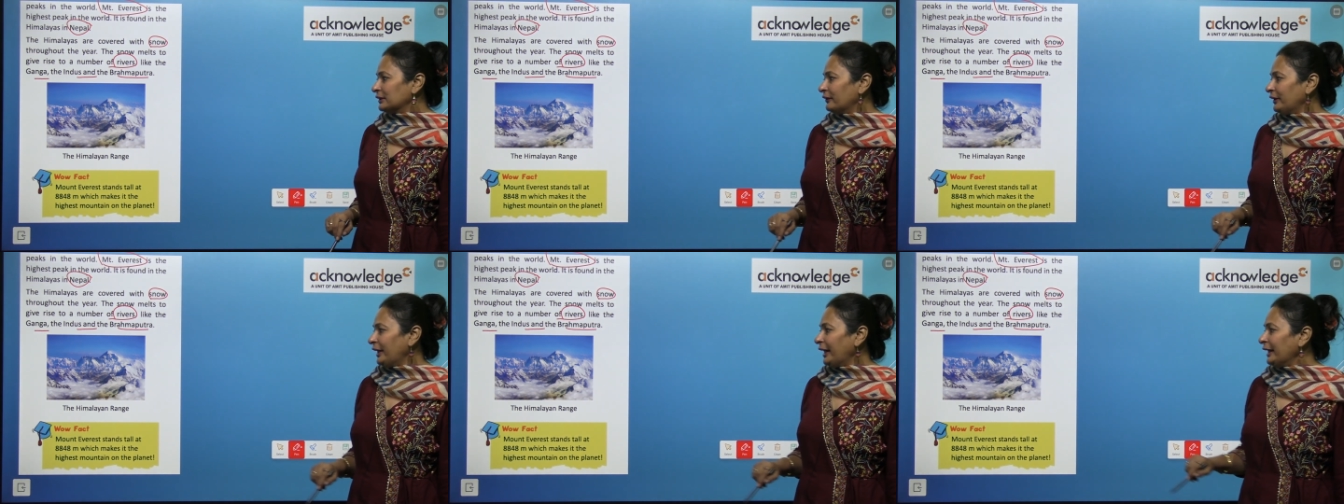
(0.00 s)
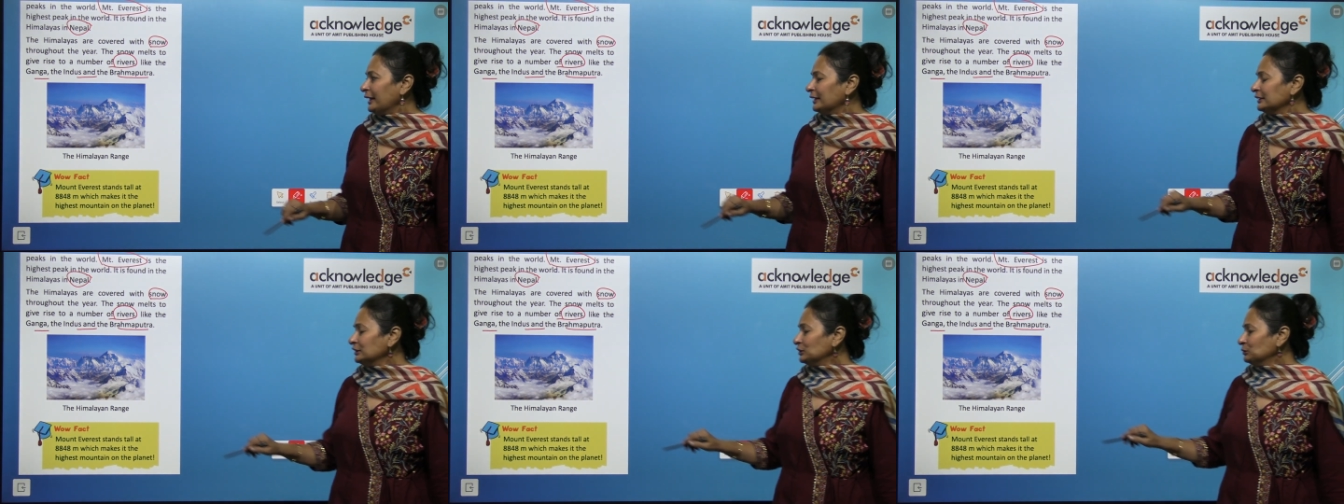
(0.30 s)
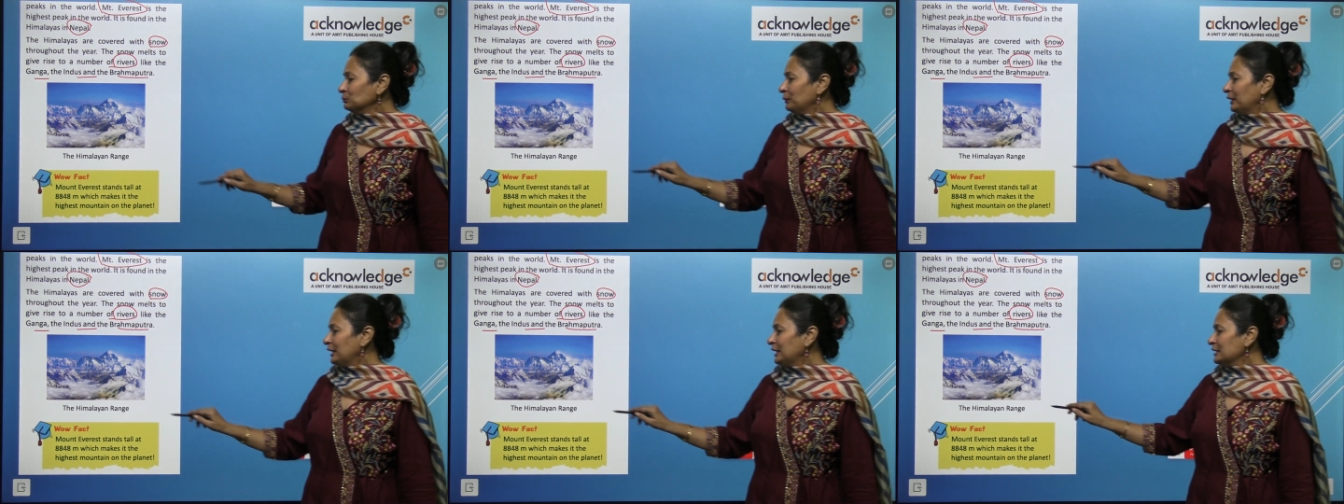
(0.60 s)

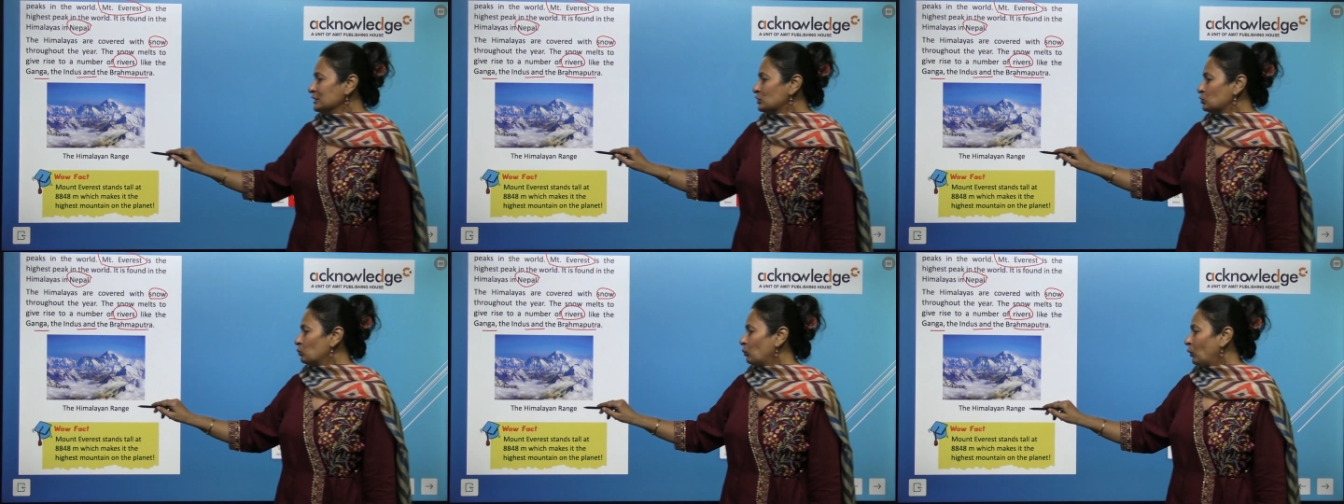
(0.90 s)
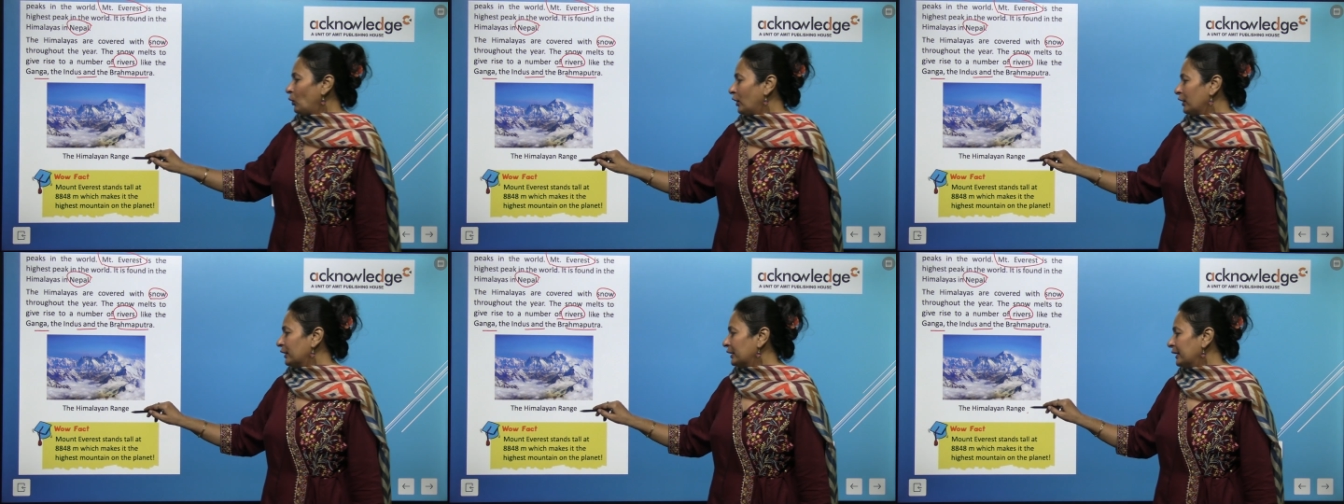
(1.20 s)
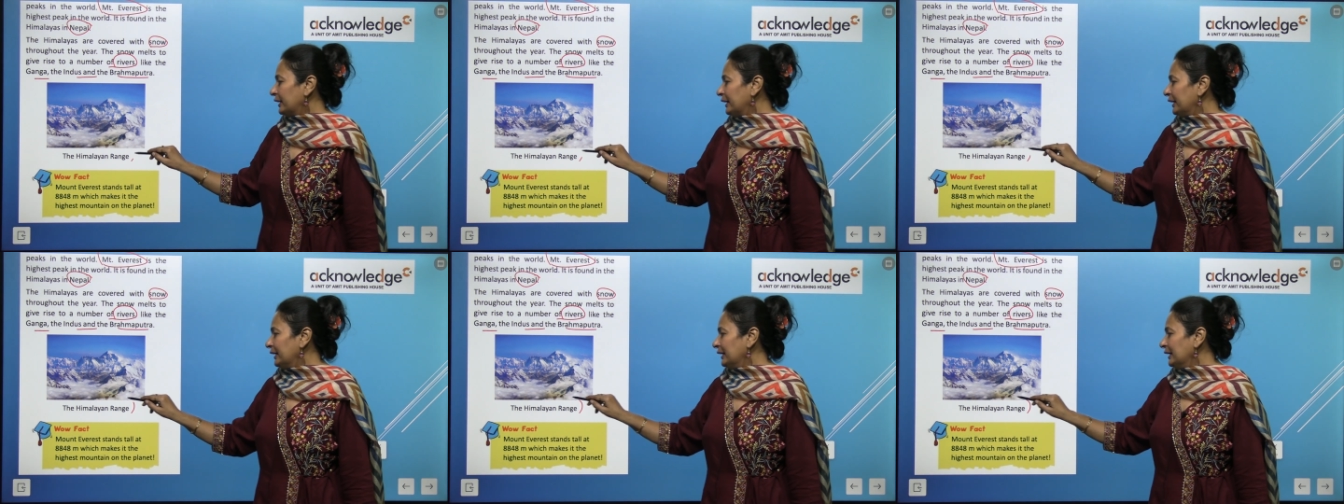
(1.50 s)
Range means
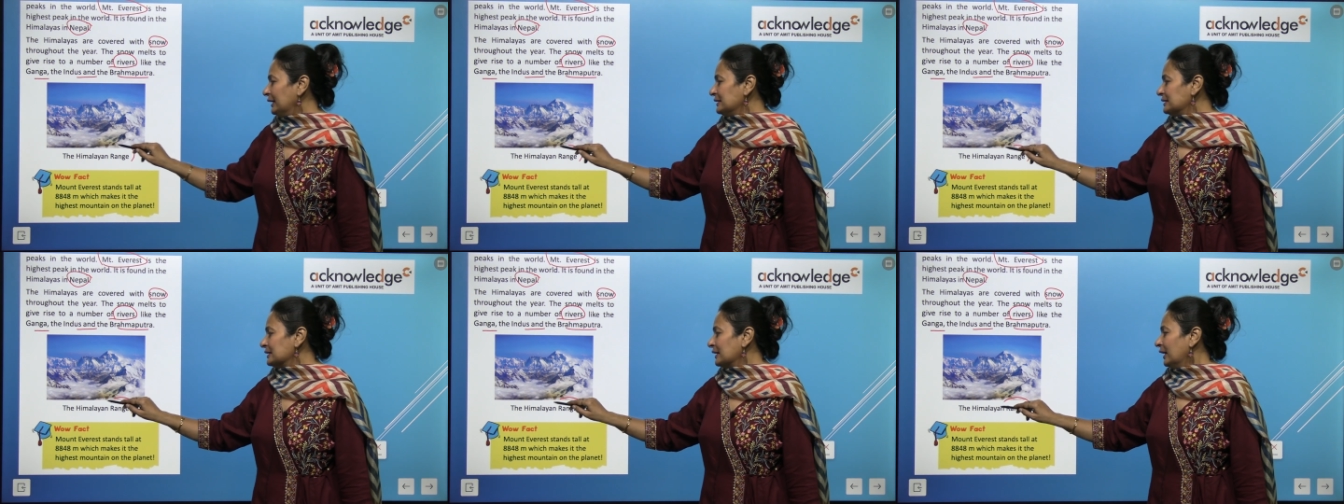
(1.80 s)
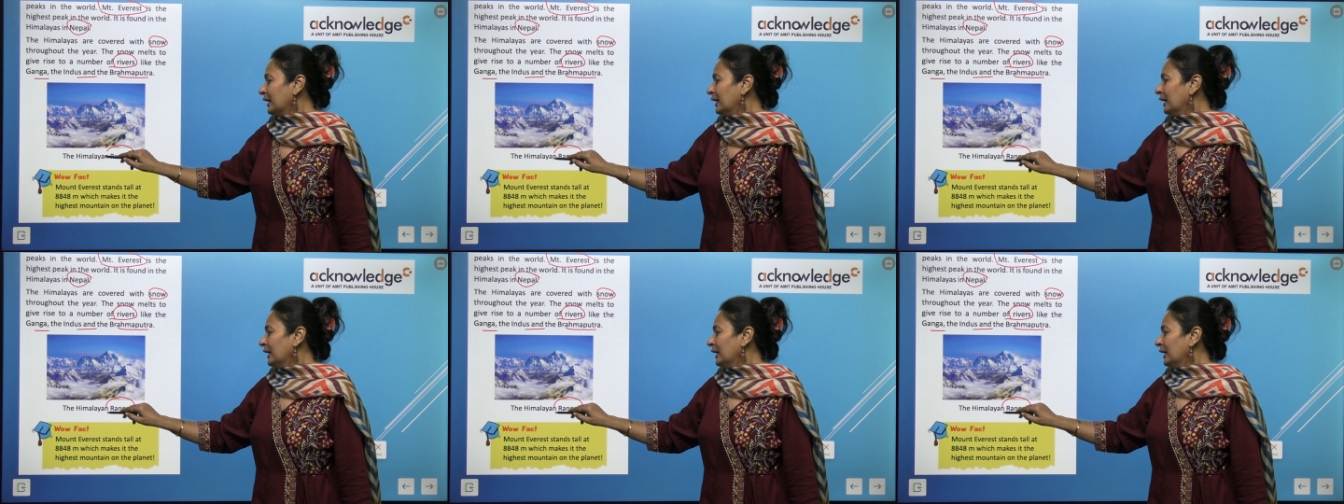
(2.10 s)
what, kids?